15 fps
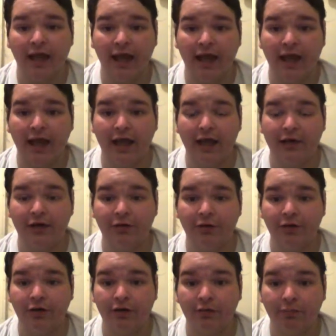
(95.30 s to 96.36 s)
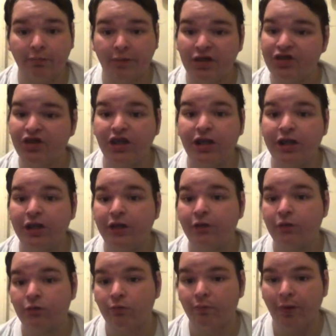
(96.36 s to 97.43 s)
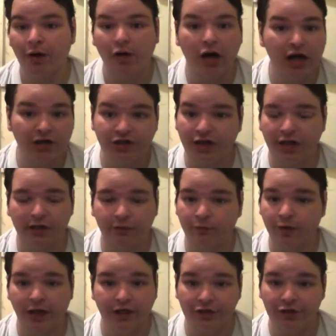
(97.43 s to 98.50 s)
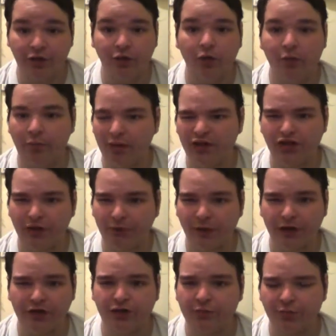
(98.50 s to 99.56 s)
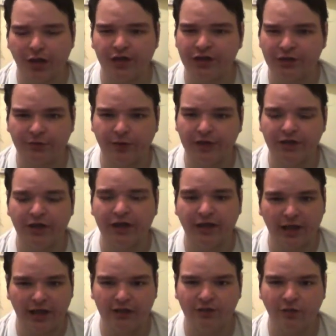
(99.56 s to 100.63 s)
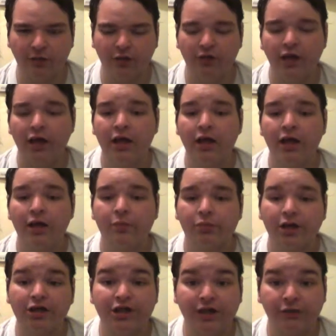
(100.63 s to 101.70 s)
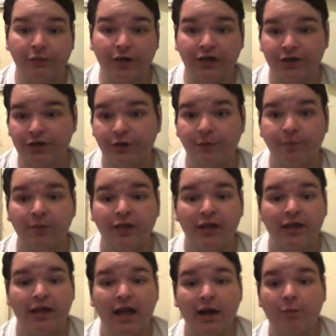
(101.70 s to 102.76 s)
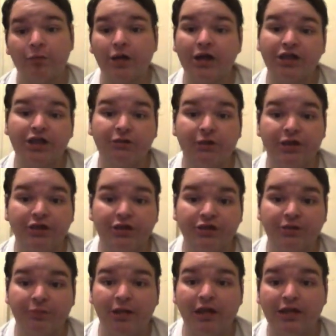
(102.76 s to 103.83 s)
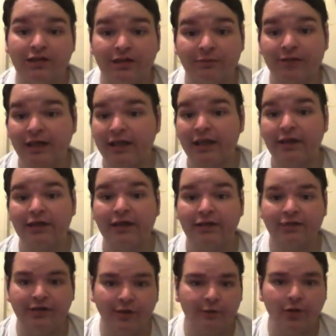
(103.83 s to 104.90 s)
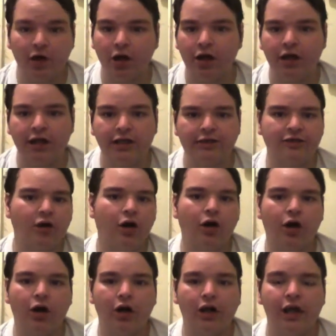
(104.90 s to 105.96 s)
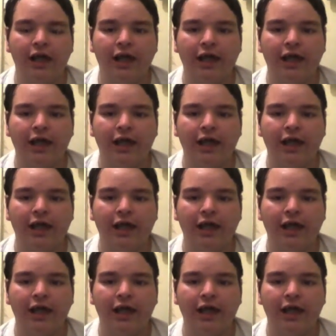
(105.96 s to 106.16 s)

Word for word: and Mission Project Ranger or Mission Ranger, Project Ranger, I think it's called. Project Ranger. Now, Project Ranger to me, it seems like that Silver Guardians are